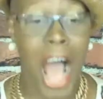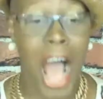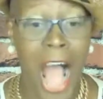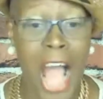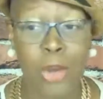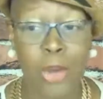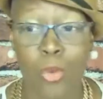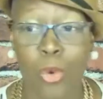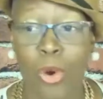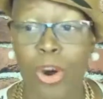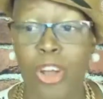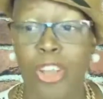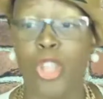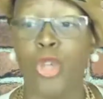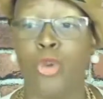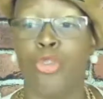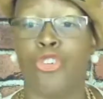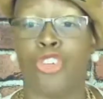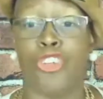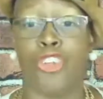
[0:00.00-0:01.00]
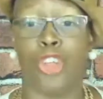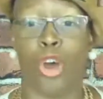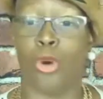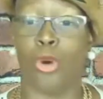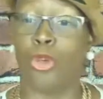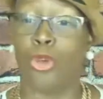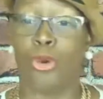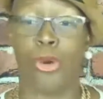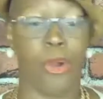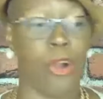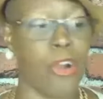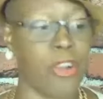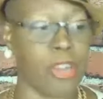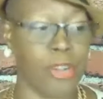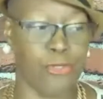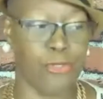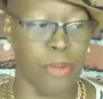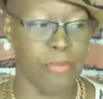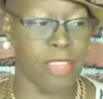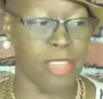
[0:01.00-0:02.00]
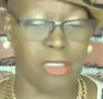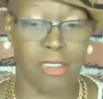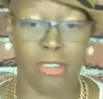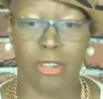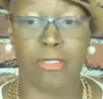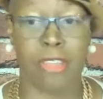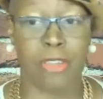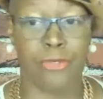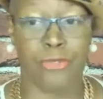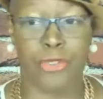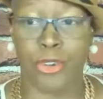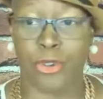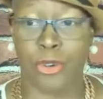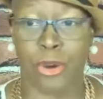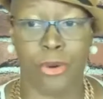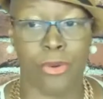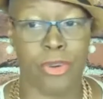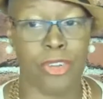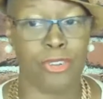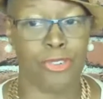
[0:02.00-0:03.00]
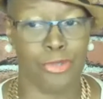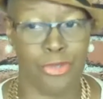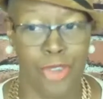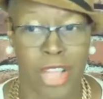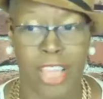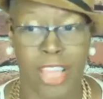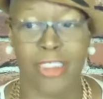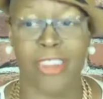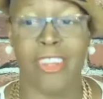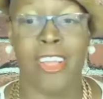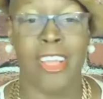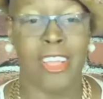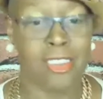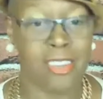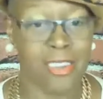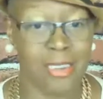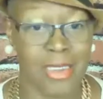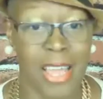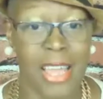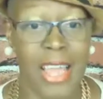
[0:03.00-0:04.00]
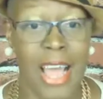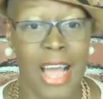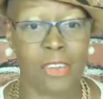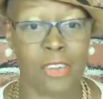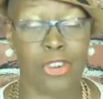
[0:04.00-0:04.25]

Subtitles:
I want you to know, you heard it from the Tilted Fedora trainer today,